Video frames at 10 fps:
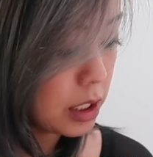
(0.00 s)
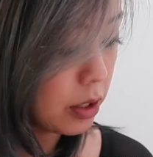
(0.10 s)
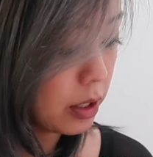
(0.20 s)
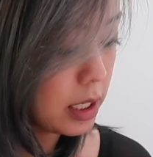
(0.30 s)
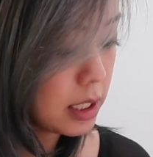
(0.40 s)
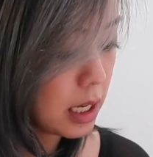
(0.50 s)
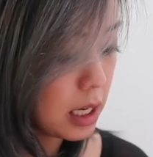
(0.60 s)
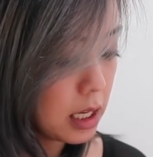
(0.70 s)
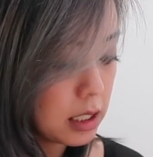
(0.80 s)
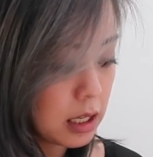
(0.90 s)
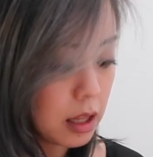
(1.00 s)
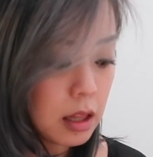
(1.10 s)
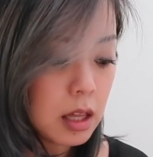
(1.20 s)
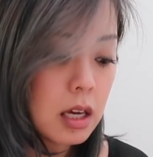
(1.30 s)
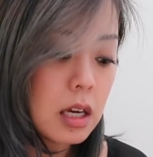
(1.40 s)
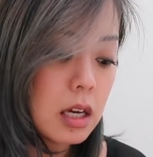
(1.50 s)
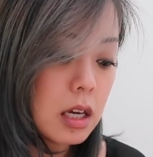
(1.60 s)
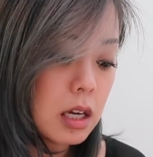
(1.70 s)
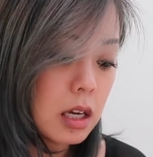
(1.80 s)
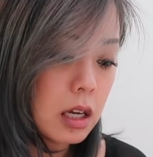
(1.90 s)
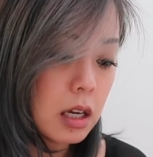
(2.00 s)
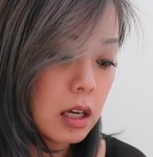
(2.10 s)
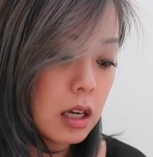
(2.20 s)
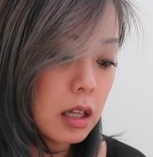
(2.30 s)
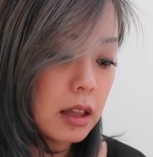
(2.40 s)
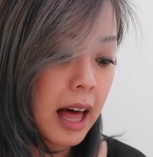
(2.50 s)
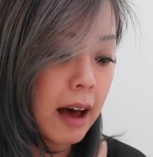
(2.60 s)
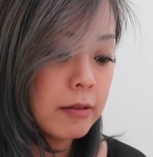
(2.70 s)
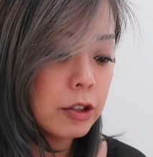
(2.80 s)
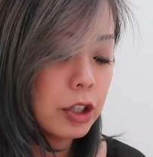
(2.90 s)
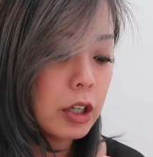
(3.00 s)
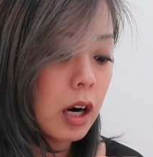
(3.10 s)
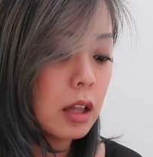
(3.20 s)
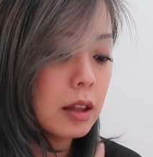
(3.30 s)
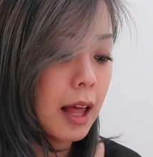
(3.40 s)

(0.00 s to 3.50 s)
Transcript: So this is the Lavender